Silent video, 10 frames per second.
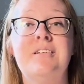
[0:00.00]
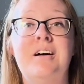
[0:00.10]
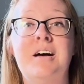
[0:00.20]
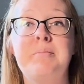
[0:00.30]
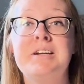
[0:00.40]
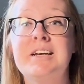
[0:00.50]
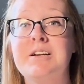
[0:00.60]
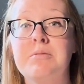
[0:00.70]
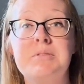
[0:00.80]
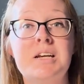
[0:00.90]
on my
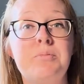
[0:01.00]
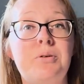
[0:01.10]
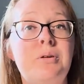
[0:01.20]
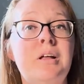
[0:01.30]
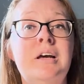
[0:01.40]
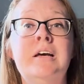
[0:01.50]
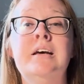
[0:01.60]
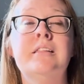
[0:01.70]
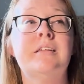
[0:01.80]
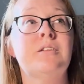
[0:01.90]
dining room table.
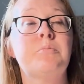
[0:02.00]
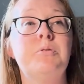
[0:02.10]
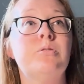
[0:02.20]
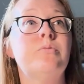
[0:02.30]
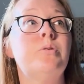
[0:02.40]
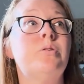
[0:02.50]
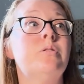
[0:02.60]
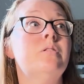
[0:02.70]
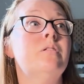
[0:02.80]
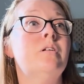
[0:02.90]
They look
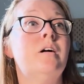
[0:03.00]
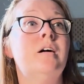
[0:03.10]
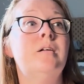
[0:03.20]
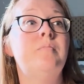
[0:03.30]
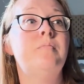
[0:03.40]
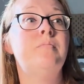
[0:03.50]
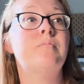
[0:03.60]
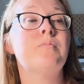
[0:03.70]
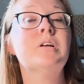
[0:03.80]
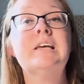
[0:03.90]
beautiful.
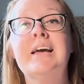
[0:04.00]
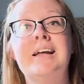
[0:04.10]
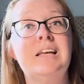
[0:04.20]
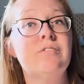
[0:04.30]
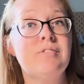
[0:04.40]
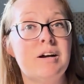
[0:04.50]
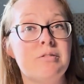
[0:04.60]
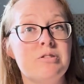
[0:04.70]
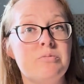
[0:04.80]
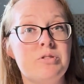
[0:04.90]
Really, any
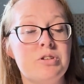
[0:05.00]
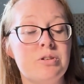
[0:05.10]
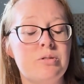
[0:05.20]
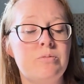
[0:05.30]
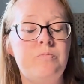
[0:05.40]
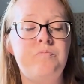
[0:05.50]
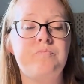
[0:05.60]
flowers will do.